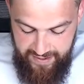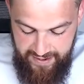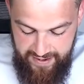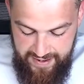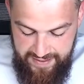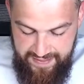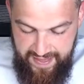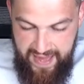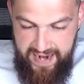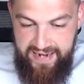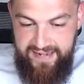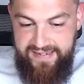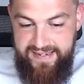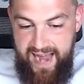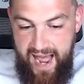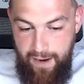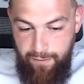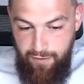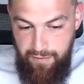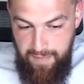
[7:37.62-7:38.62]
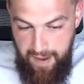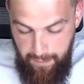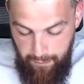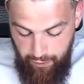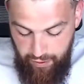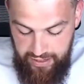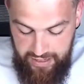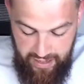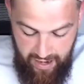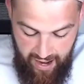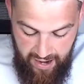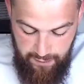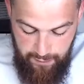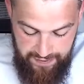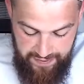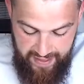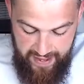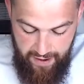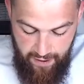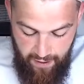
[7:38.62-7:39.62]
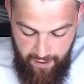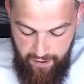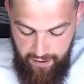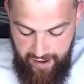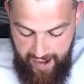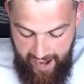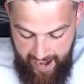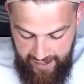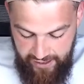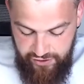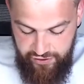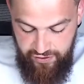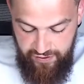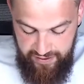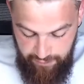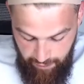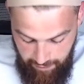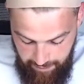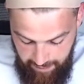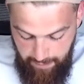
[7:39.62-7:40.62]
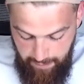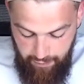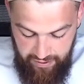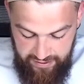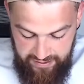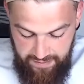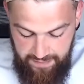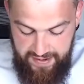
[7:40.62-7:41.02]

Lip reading: that is not remembering God when they are actually remembering them,